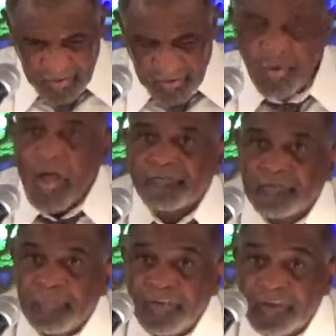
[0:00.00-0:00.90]
you have
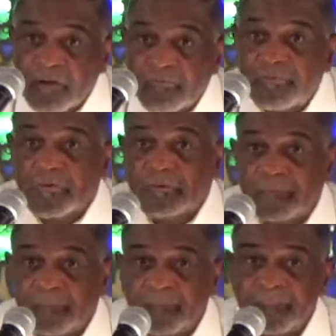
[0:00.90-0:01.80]
to be careful,
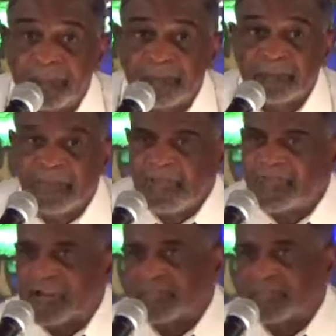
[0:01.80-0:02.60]
even as